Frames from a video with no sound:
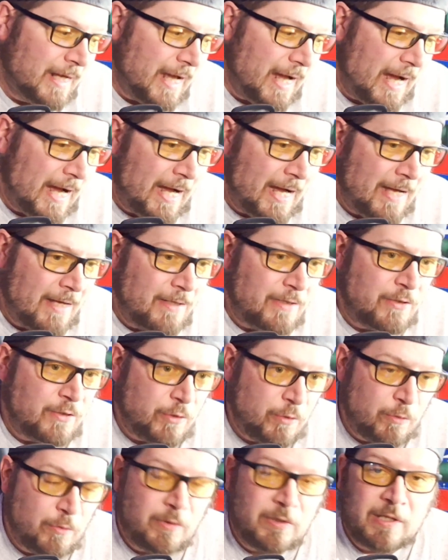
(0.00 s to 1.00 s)
I
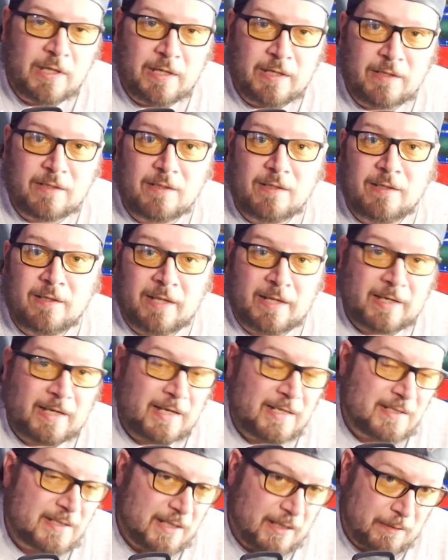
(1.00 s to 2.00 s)
do think, like
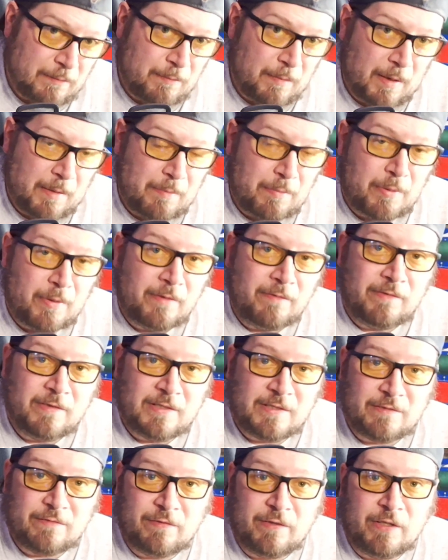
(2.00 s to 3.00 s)
I said in my
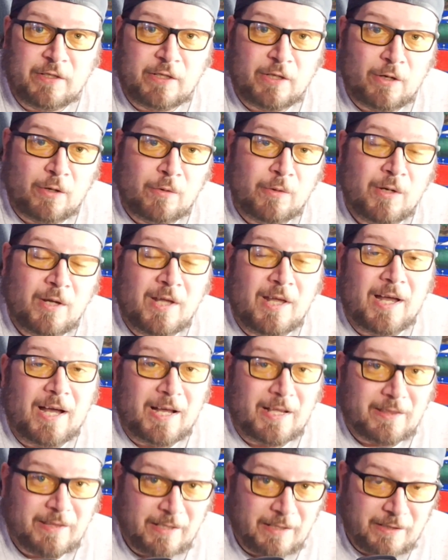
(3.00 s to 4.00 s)
previous video,
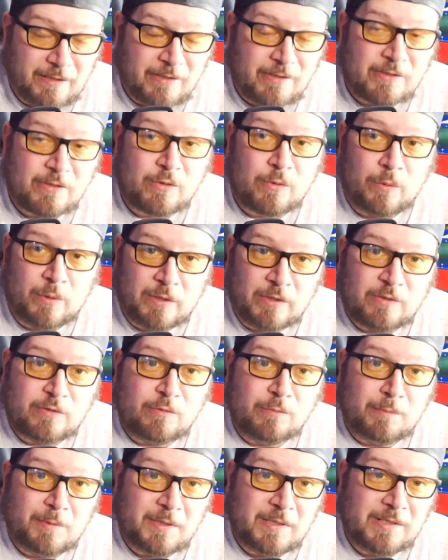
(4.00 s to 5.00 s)
I think there's going
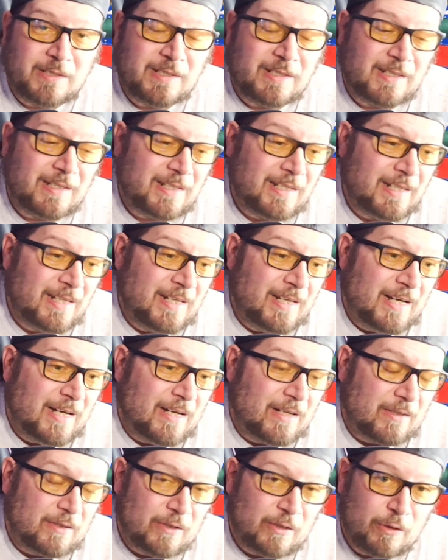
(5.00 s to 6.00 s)
to be
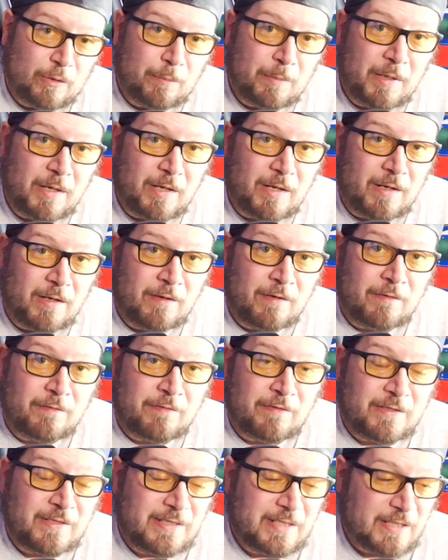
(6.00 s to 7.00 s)
a little bit
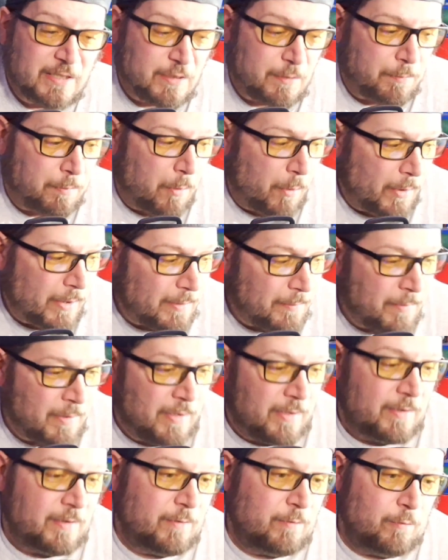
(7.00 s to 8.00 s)
of
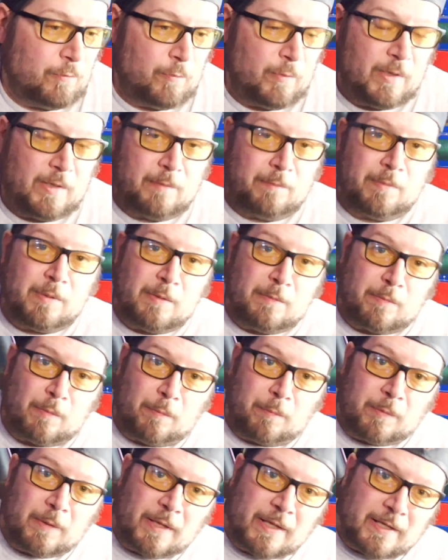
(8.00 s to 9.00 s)
disappointment when people
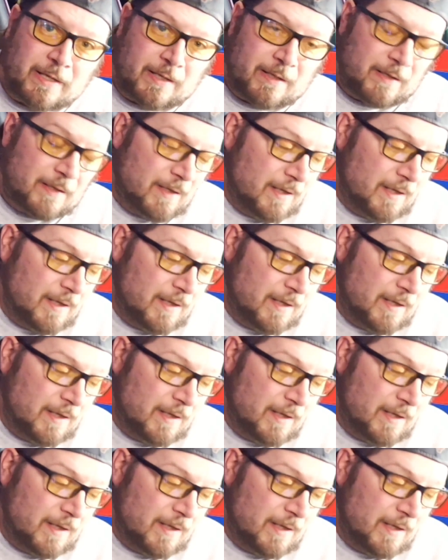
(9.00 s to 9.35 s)
play it,